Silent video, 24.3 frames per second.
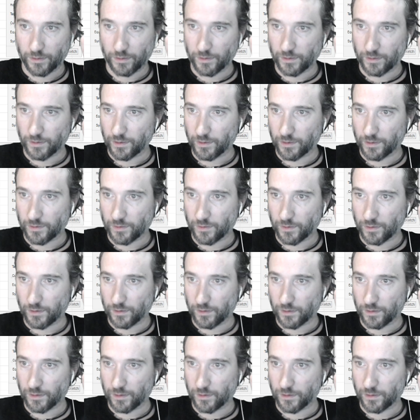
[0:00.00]
That's
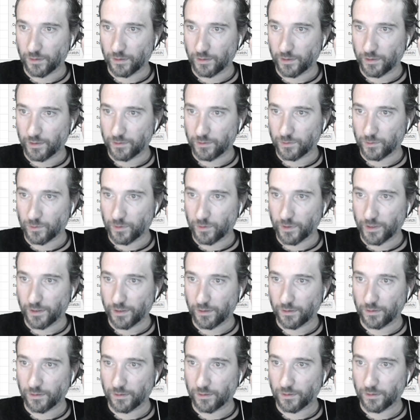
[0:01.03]
ugly as all
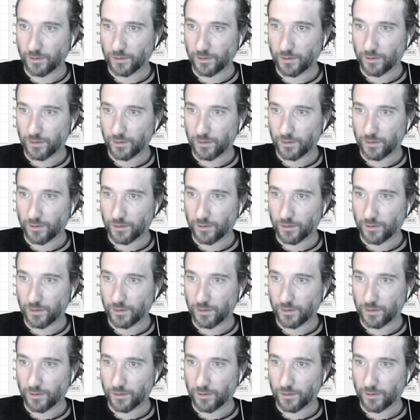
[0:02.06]
hell.